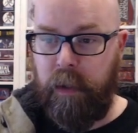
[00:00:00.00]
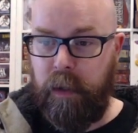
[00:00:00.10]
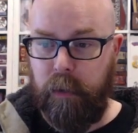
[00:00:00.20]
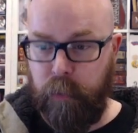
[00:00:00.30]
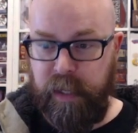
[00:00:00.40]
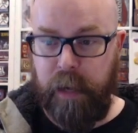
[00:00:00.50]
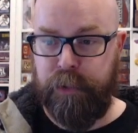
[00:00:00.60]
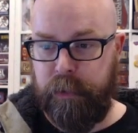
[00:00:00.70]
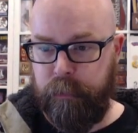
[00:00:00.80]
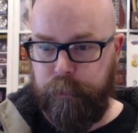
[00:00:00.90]

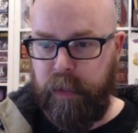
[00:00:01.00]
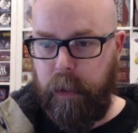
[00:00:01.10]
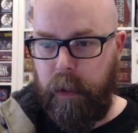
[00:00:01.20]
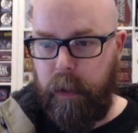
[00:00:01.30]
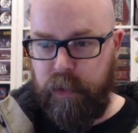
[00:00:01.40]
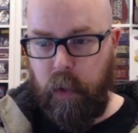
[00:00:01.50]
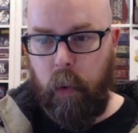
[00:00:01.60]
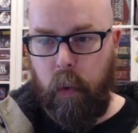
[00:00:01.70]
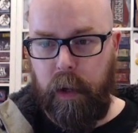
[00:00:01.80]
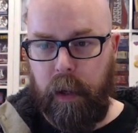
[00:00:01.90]
redemption.
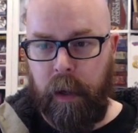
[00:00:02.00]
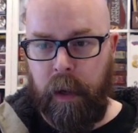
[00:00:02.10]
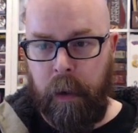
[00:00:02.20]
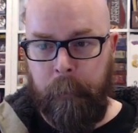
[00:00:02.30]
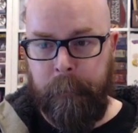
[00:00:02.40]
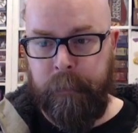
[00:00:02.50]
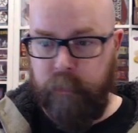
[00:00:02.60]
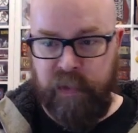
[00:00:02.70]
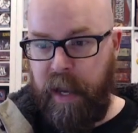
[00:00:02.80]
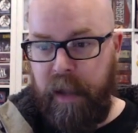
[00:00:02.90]
So
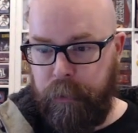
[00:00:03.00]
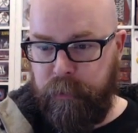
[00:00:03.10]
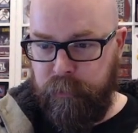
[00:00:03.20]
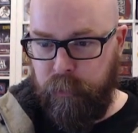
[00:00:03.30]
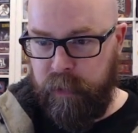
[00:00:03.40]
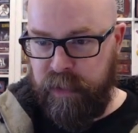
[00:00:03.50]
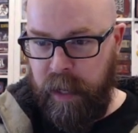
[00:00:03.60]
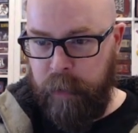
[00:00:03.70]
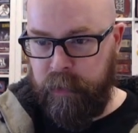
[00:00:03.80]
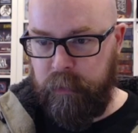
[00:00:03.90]
death, for
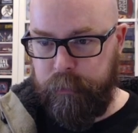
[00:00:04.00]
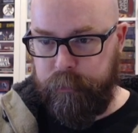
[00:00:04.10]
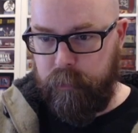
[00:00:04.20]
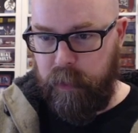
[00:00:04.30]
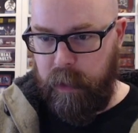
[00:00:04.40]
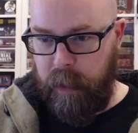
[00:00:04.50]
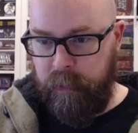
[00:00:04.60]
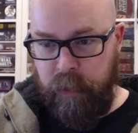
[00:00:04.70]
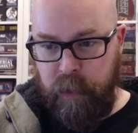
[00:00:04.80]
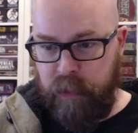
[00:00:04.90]
example,
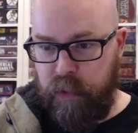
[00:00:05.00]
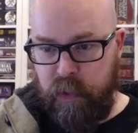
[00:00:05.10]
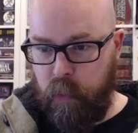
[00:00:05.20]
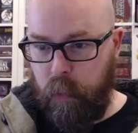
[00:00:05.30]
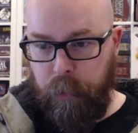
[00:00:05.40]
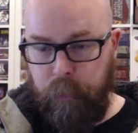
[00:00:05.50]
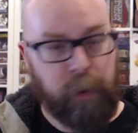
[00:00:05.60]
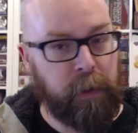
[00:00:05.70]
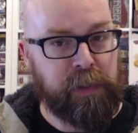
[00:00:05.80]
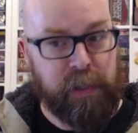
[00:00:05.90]
and you can just scroll through the
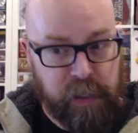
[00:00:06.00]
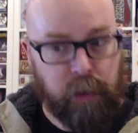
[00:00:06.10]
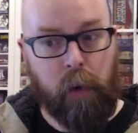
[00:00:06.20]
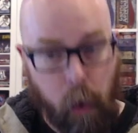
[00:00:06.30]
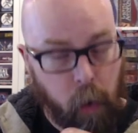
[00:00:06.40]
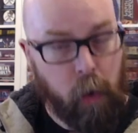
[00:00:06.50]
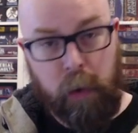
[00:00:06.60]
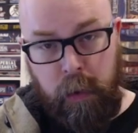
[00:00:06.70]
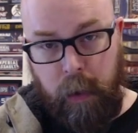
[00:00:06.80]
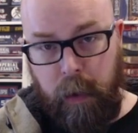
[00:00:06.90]
list. These are
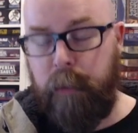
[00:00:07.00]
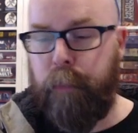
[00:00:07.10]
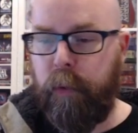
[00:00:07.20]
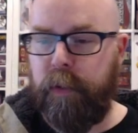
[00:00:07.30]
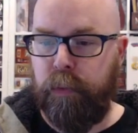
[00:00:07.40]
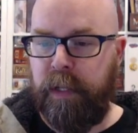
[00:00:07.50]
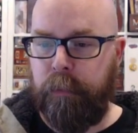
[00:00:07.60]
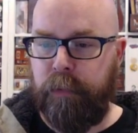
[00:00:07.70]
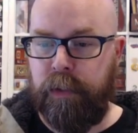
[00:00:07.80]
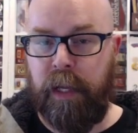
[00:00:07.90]
all the points
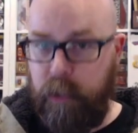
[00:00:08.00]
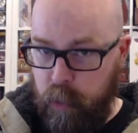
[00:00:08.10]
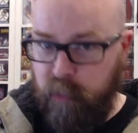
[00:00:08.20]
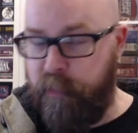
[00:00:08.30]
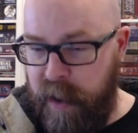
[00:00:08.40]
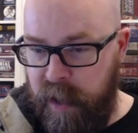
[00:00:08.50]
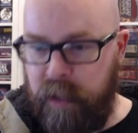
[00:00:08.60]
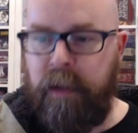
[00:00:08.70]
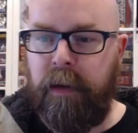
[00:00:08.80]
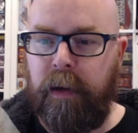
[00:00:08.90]
redemptions that you've
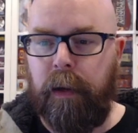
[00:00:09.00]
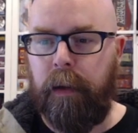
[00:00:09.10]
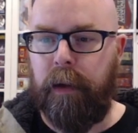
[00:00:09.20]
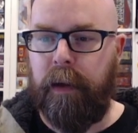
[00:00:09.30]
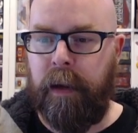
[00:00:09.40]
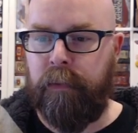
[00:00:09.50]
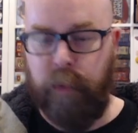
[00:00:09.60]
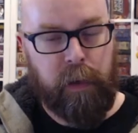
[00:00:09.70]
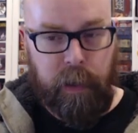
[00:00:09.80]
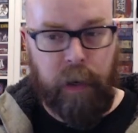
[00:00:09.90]
made, and
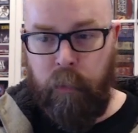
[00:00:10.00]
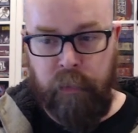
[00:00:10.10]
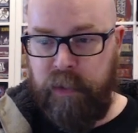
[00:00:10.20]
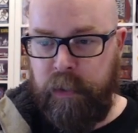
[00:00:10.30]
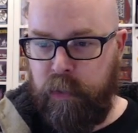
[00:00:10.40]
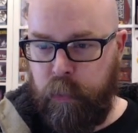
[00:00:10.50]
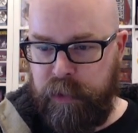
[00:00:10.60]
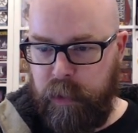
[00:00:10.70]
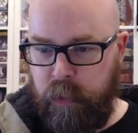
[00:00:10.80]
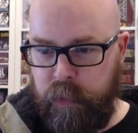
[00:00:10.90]
obviously
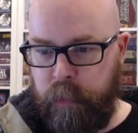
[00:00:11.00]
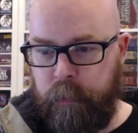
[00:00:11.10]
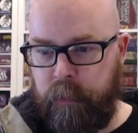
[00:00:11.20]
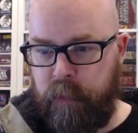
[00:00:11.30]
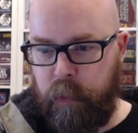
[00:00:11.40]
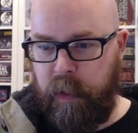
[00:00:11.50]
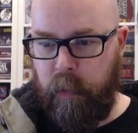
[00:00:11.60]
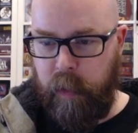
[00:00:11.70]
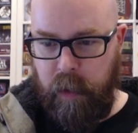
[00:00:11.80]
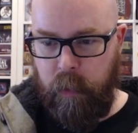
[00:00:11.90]
Twitch knows them, so they're
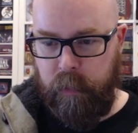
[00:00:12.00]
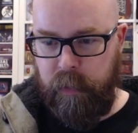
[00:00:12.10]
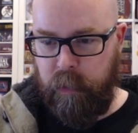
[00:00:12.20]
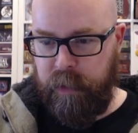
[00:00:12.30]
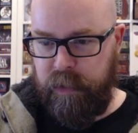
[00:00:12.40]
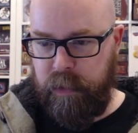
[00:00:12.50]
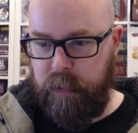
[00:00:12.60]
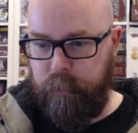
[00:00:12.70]
here, they're listed.